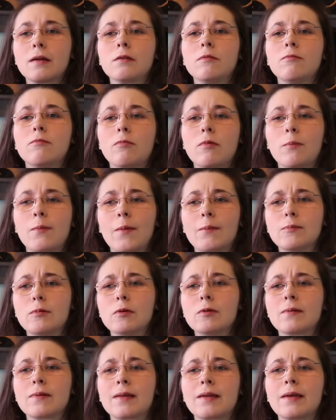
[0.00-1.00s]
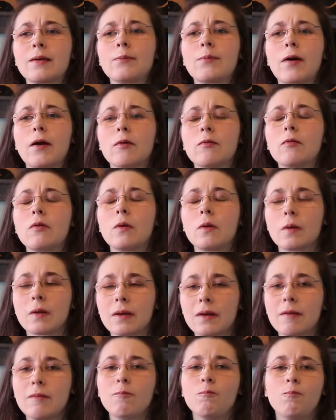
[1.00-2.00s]
Remember to keep on
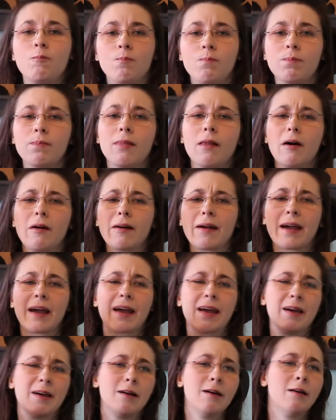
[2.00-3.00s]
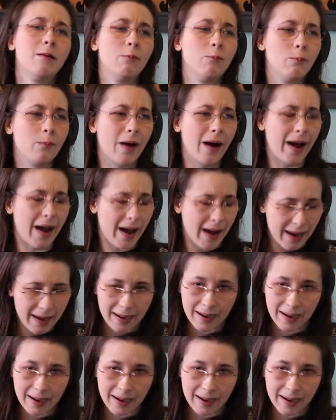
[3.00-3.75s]
rolling. Okay, bye